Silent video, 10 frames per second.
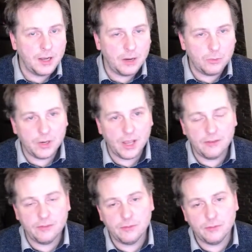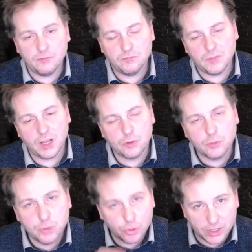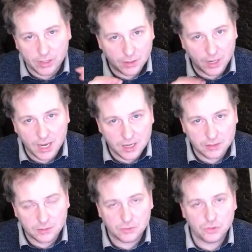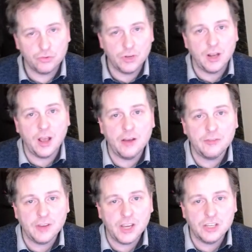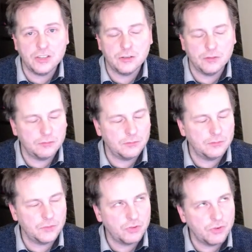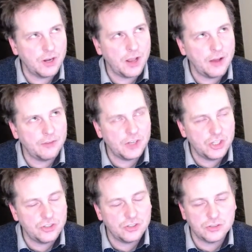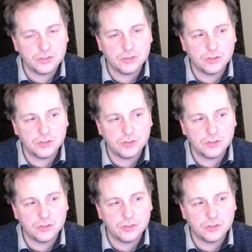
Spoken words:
I could put in 8 3.5 inches